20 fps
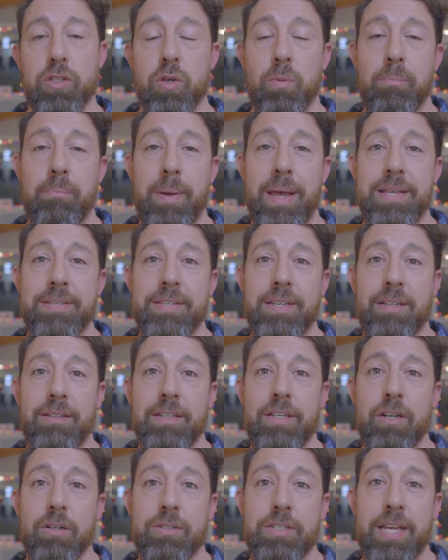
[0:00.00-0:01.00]
So
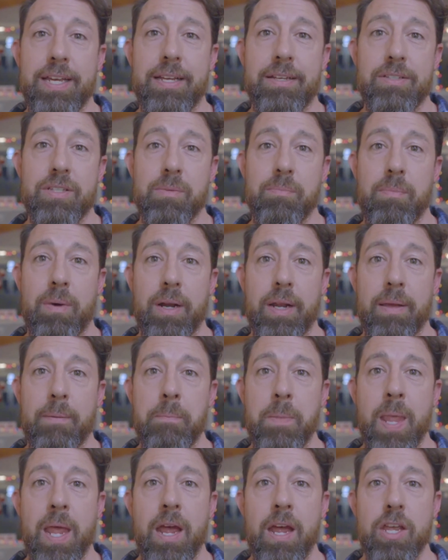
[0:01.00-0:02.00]
basically you're taking some money,